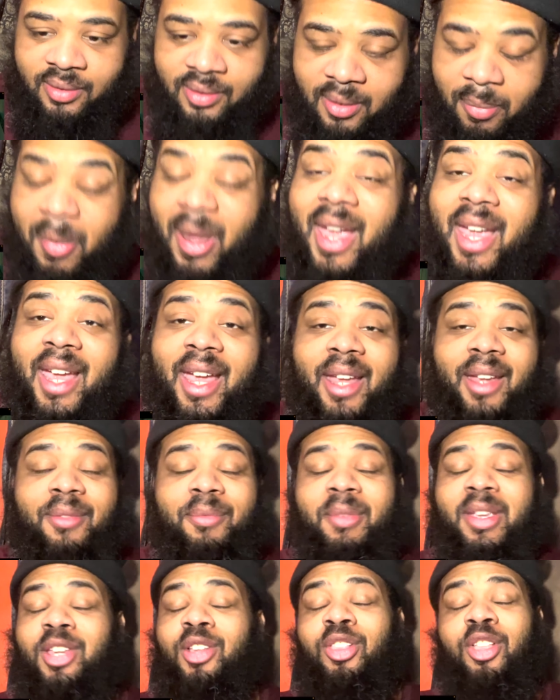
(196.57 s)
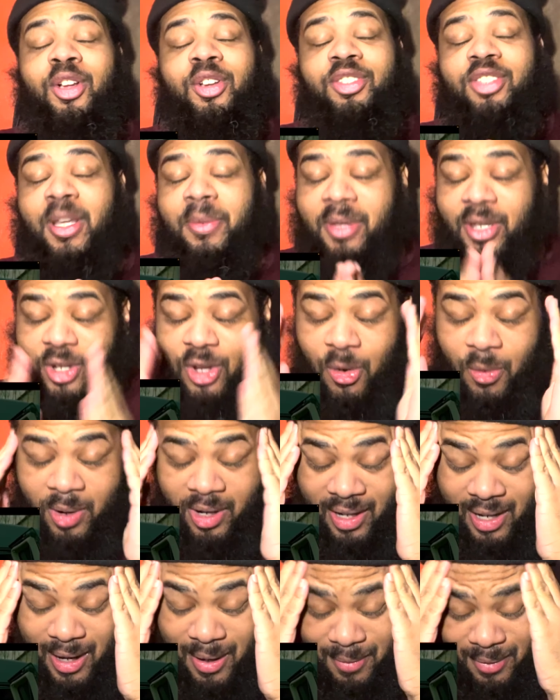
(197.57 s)
Man, man, you learn something new when
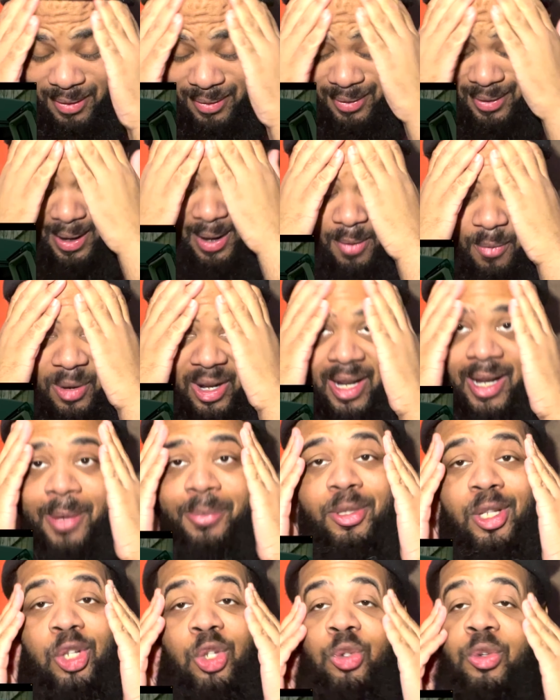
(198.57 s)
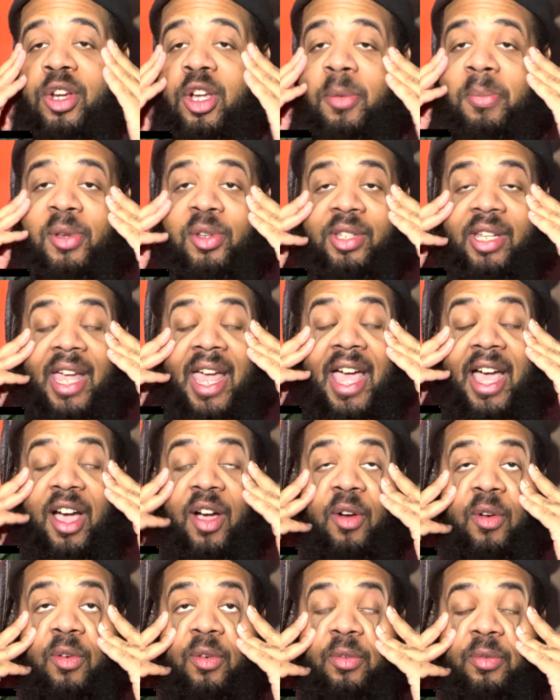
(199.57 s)
coming, like when it comes to drill music,
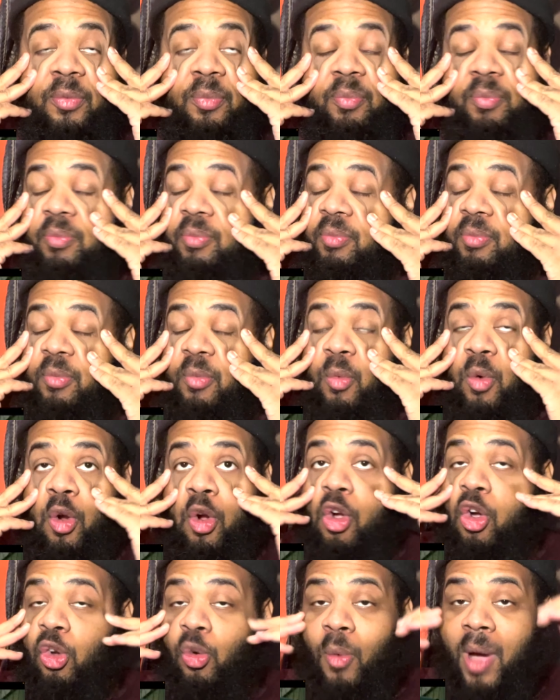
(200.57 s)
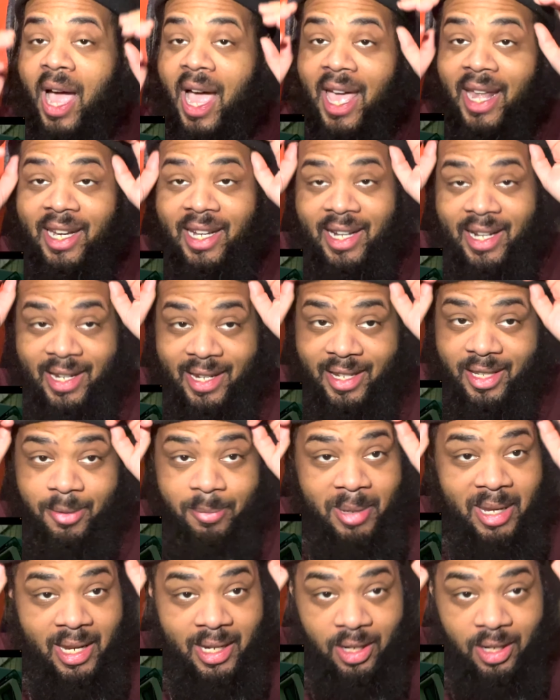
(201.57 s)
how worldwide it is, man.